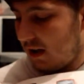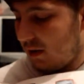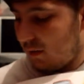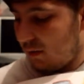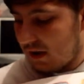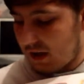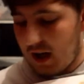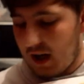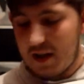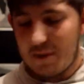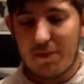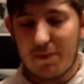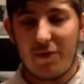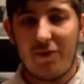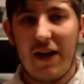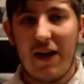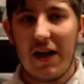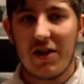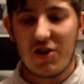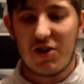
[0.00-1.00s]
What kind of
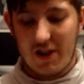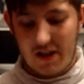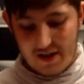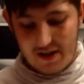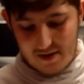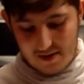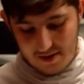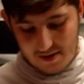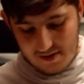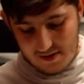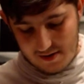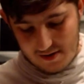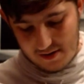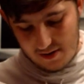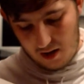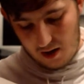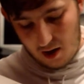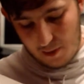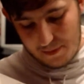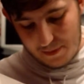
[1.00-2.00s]
professions,
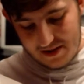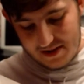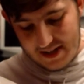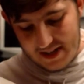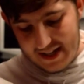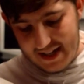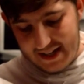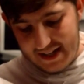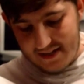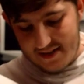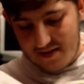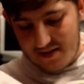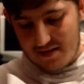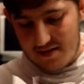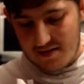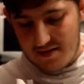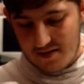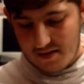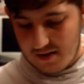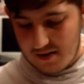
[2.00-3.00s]
opposites,